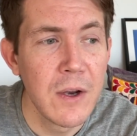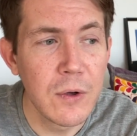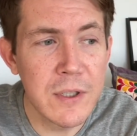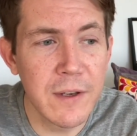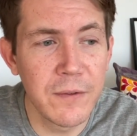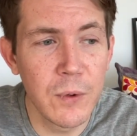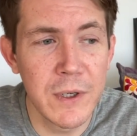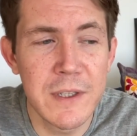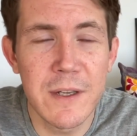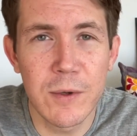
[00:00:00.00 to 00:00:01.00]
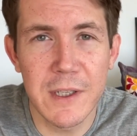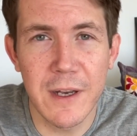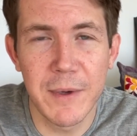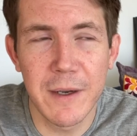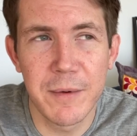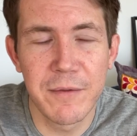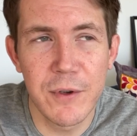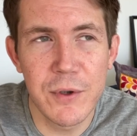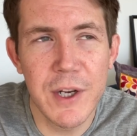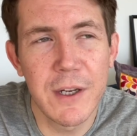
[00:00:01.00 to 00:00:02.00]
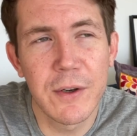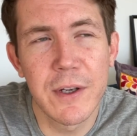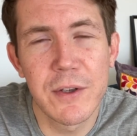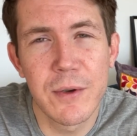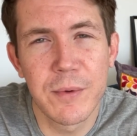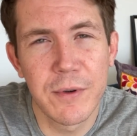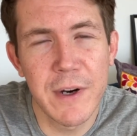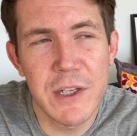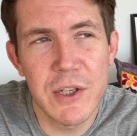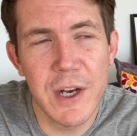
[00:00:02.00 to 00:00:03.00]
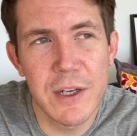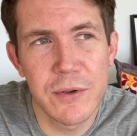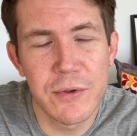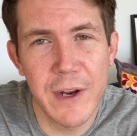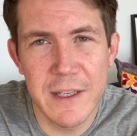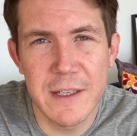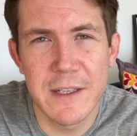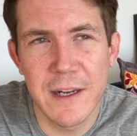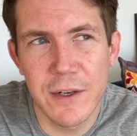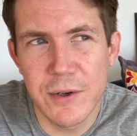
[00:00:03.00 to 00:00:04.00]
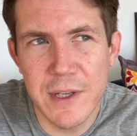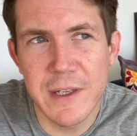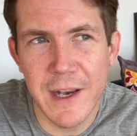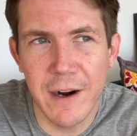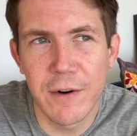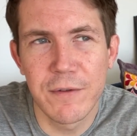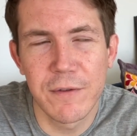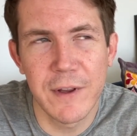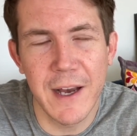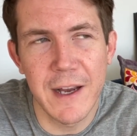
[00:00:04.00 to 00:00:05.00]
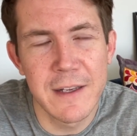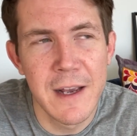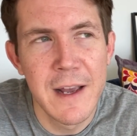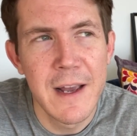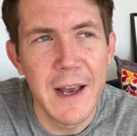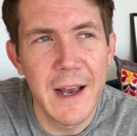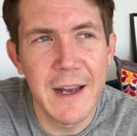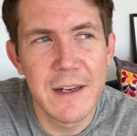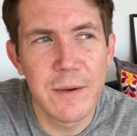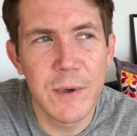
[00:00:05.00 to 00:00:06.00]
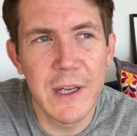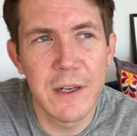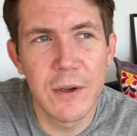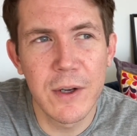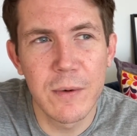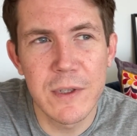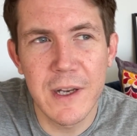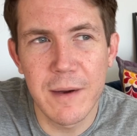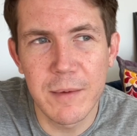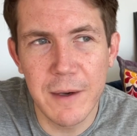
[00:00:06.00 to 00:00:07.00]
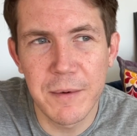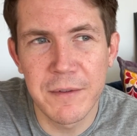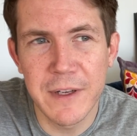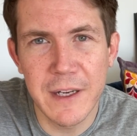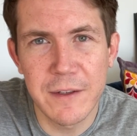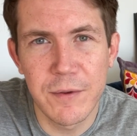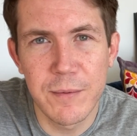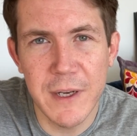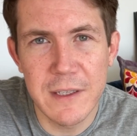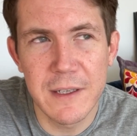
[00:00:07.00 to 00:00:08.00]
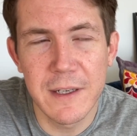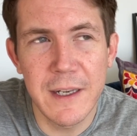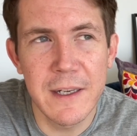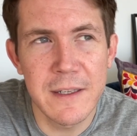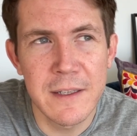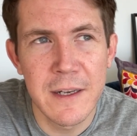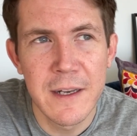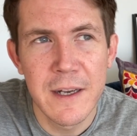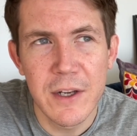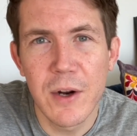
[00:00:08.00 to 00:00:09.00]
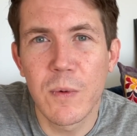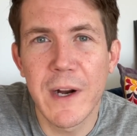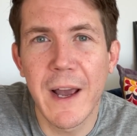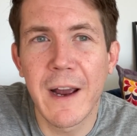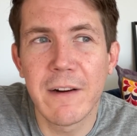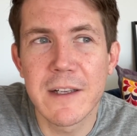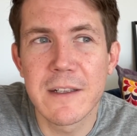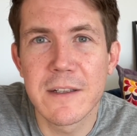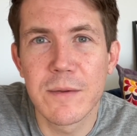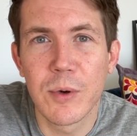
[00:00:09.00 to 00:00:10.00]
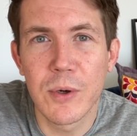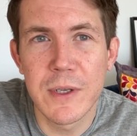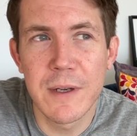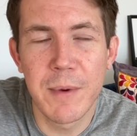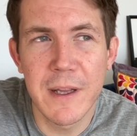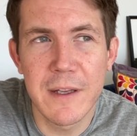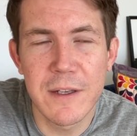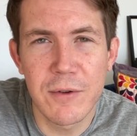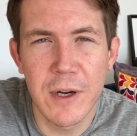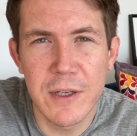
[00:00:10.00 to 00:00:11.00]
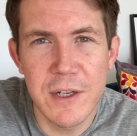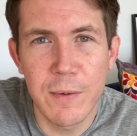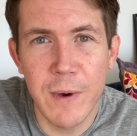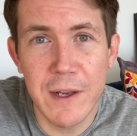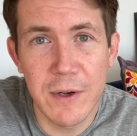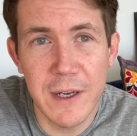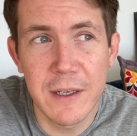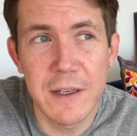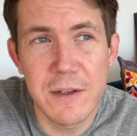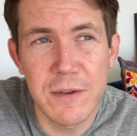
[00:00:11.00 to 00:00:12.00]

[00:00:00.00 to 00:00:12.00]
Also, if you want to see what's coming up in future, I look at your progress chart, your transits, and I use the tarot for that. And we can look at what's coming up over the next few months and years. You know, what areas are supported by the astrology, where you're likely to